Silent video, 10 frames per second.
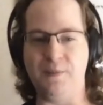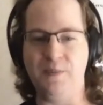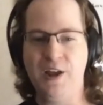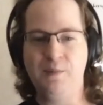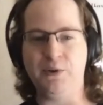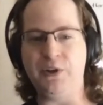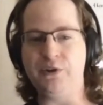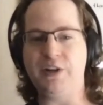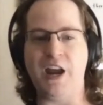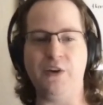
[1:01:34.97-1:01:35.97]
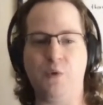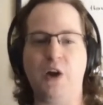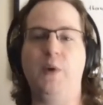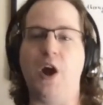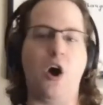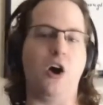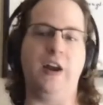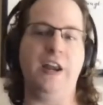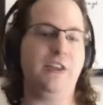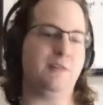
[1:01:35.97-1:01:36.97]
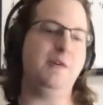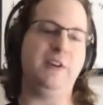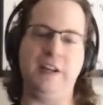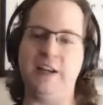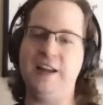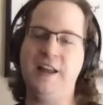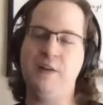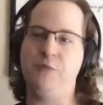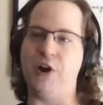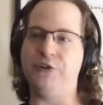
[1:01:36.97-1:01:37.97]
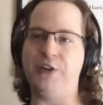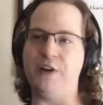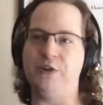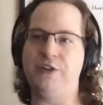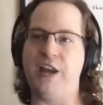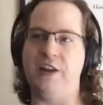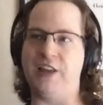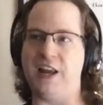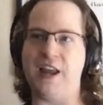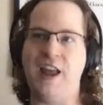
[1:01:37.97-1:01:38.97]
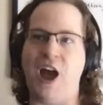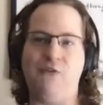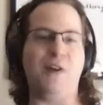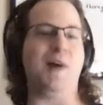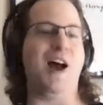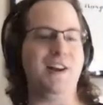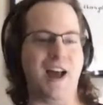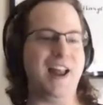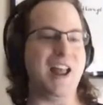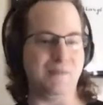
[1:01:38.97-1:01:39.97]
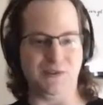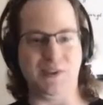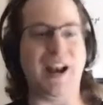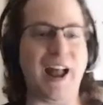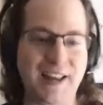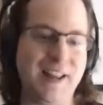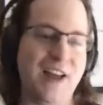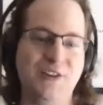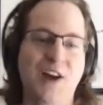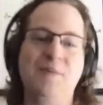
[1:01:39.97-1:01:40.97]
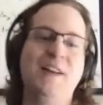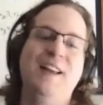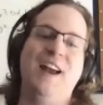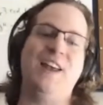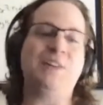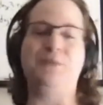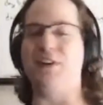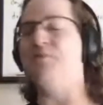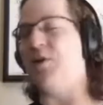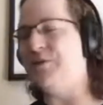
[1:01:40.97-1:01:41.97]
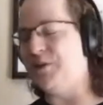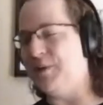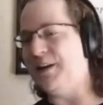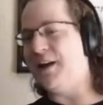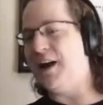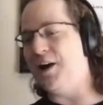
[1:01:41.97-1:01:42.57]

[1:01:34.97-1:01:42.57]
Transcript: Um, both to understand where we are in the community, but also to understand like how far behind I am so that I can catch up and that's really important to me.